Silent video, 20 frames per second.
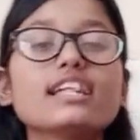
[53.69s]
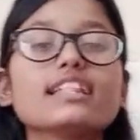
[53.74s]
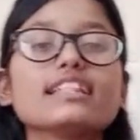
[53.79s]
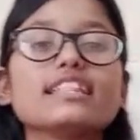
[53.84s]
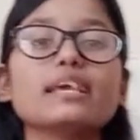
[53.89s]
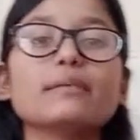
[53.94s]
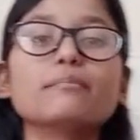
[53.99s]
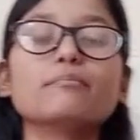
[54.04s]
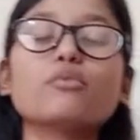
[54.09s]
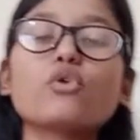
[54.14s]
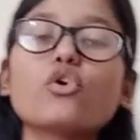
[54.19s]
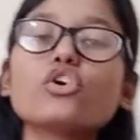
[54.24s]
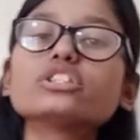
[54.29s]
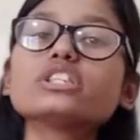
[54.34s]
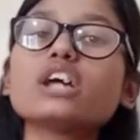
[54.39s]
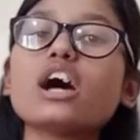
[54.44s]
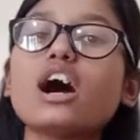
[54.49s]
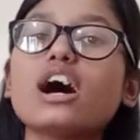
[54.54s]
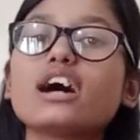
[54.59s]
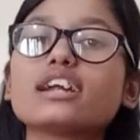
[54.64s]
They both
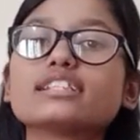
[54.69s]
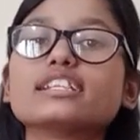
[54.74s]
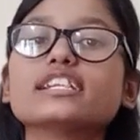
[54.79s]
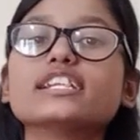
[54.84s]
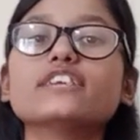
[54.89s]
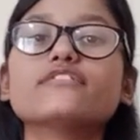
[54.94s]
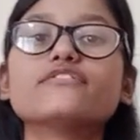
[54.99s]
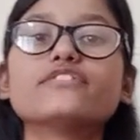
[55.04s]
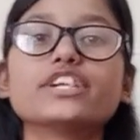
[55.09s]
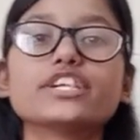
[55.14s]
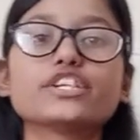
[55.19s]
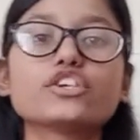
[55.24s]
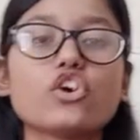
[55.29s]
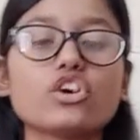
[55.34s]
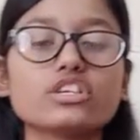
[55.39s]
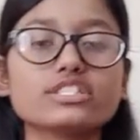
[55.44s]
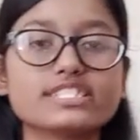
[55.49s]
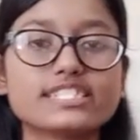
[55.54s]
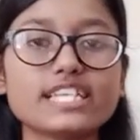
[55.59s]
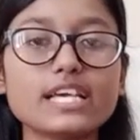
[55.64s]
are the different
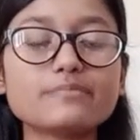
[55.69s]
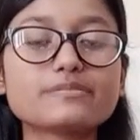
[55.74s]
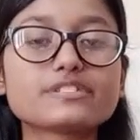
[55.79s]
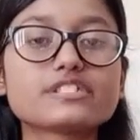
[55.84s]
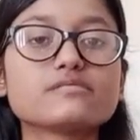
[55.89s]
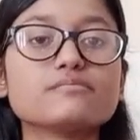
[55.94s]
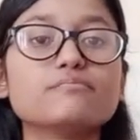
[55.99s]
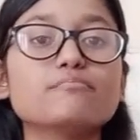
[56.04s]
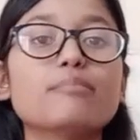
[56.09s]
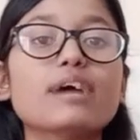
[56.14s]
concepts,